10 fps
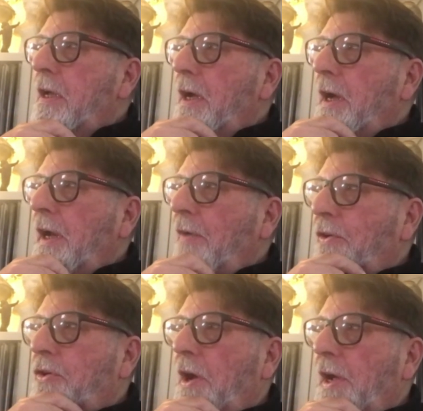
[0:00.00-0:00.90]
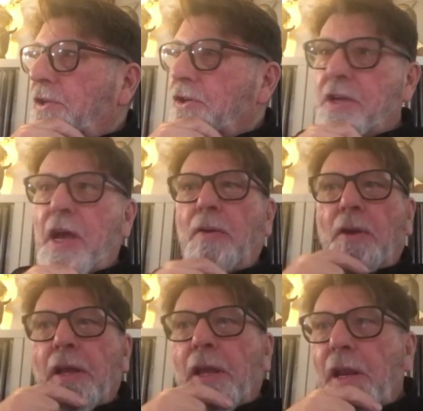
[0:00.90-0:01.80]
I never tried to sound
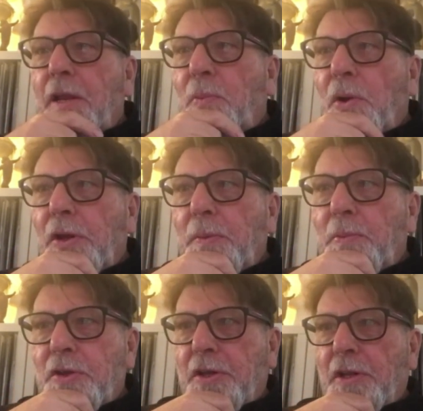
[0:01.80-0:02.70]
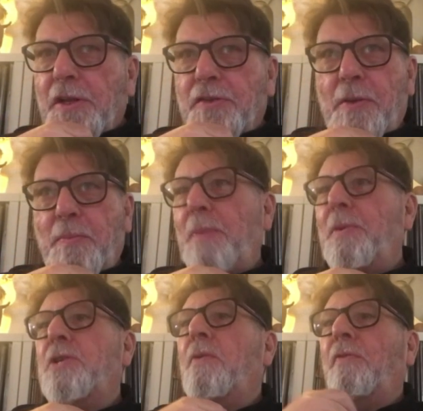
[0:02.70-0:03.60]
like anybody particularly except
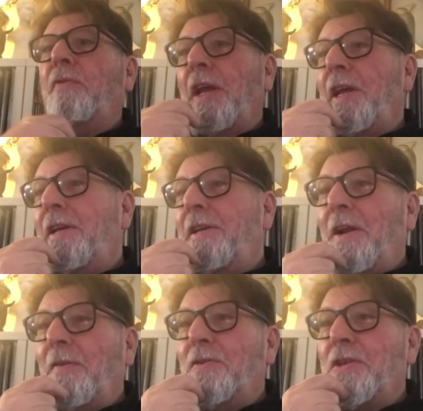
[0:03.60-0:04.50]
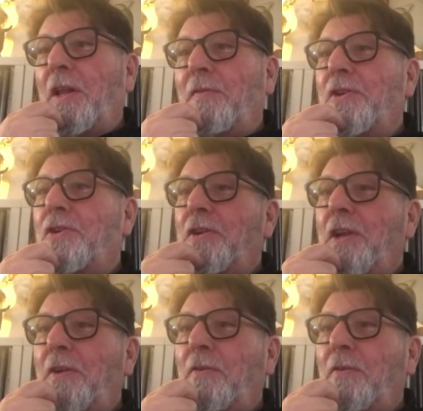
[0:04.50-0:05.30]
maybe Tom Verlaine or television.